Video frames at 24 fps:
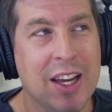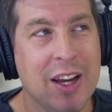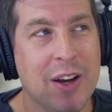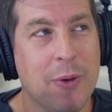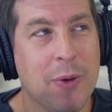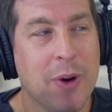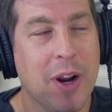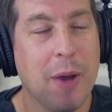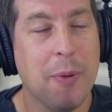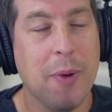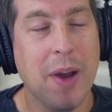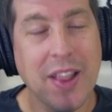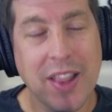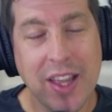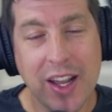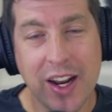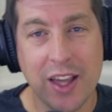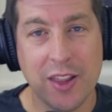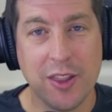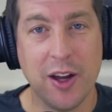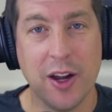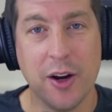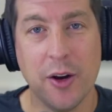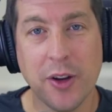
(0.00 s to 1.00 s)
When I read that,
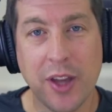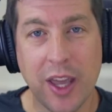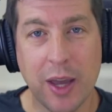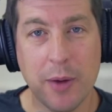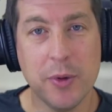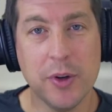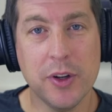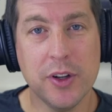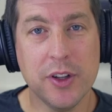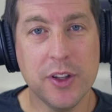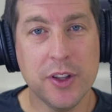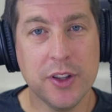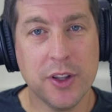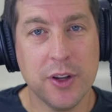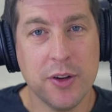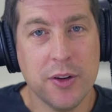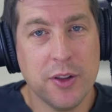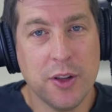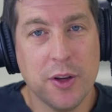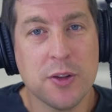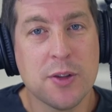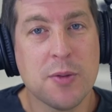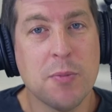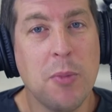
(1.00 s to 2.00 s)
I thought, okay, well, there,
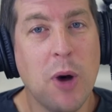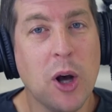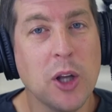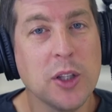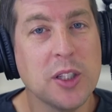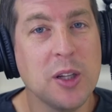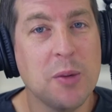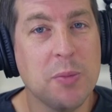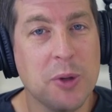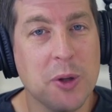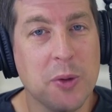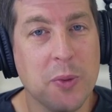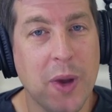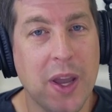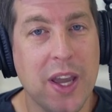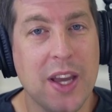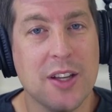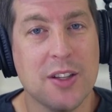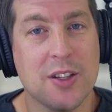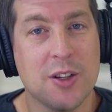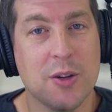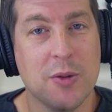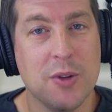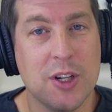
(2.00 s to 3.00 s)
there's multiple
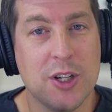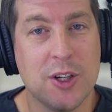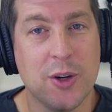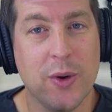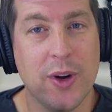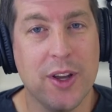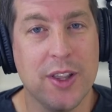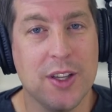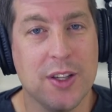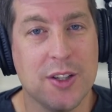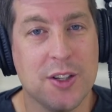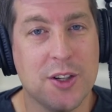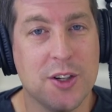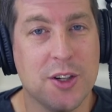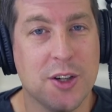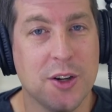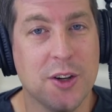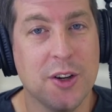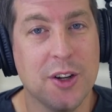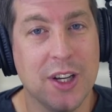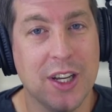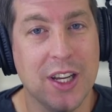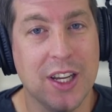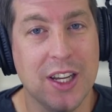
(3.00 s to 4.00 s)
ways to enjoy this
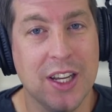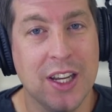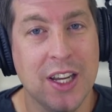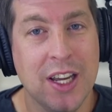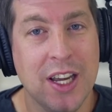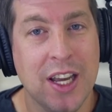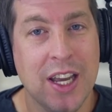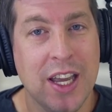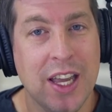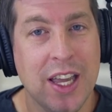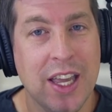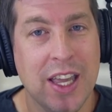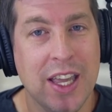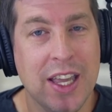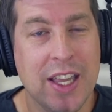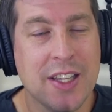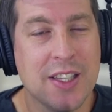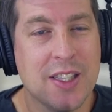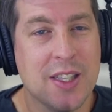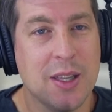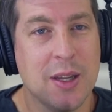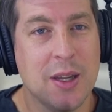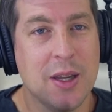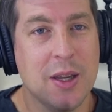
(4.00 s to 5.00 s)
journey,
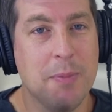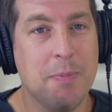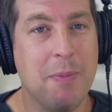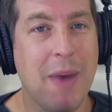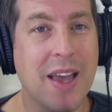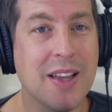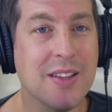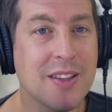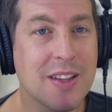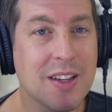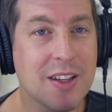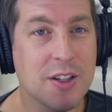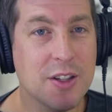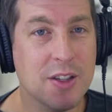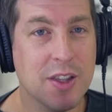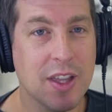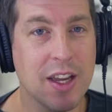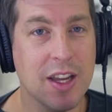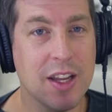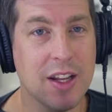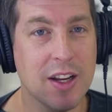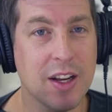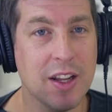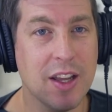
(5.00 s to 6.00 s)
is the message
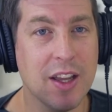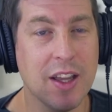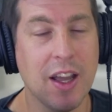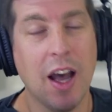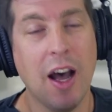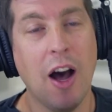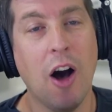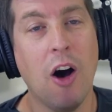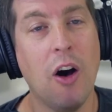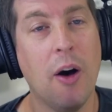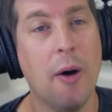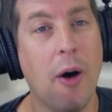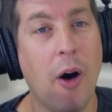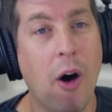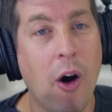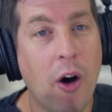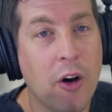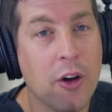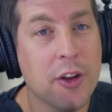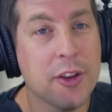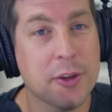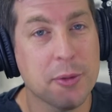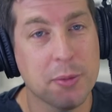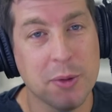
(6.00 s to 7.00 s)
that
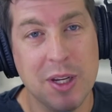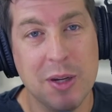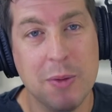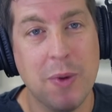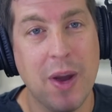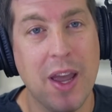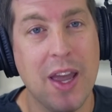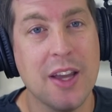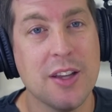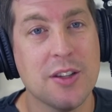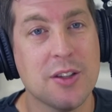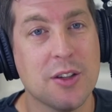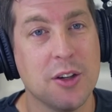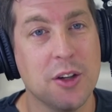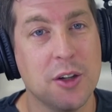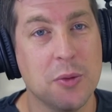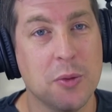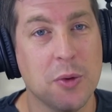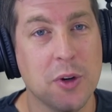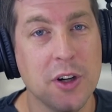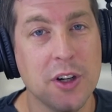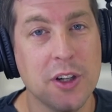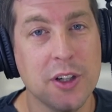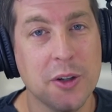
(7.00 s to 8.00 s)
all three ways could
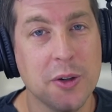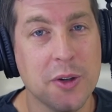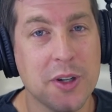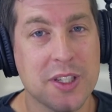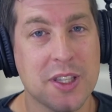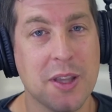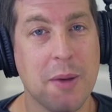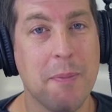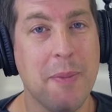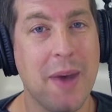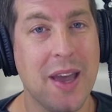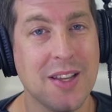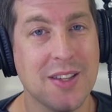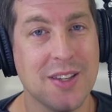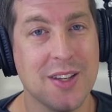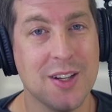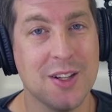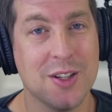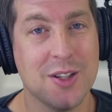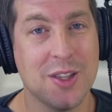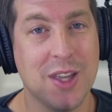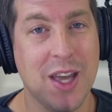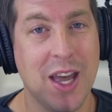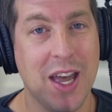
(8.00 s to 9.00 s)
work, or is the
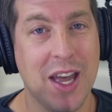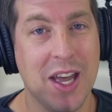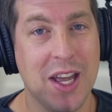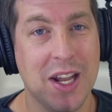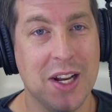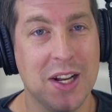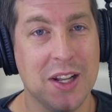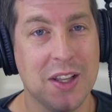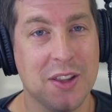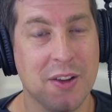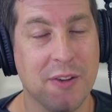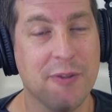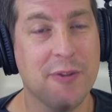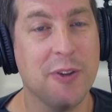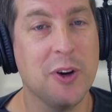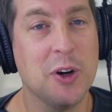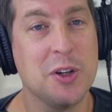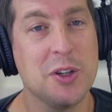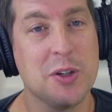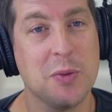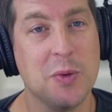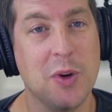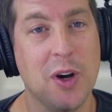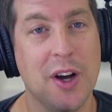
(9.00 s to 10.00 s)
message that the
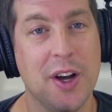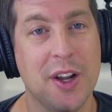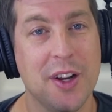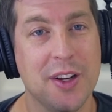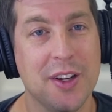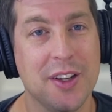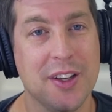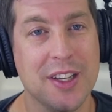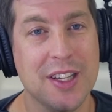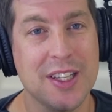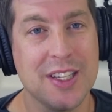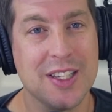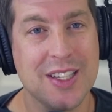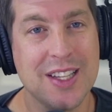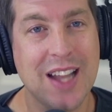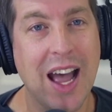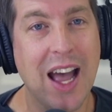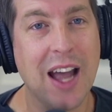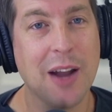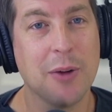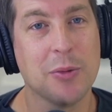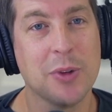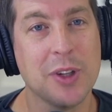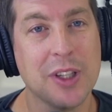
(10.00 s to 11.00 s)
first one is
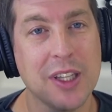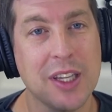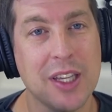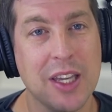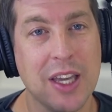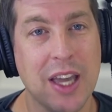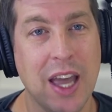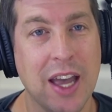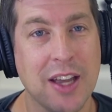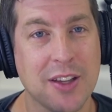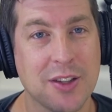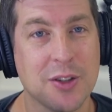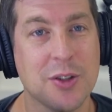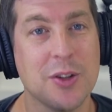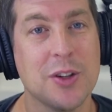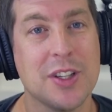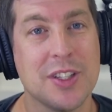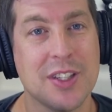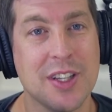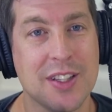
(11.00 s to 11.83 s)
not really as good as